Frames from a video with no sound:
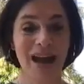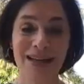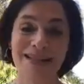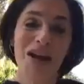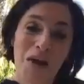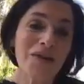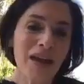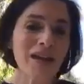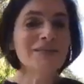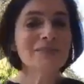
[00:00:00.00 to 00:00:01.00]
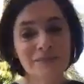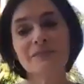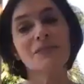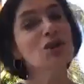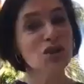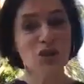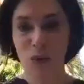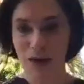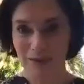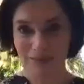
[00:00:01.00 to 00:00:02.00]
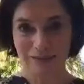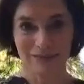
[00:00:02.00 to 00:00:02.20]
I said, Okay, sure.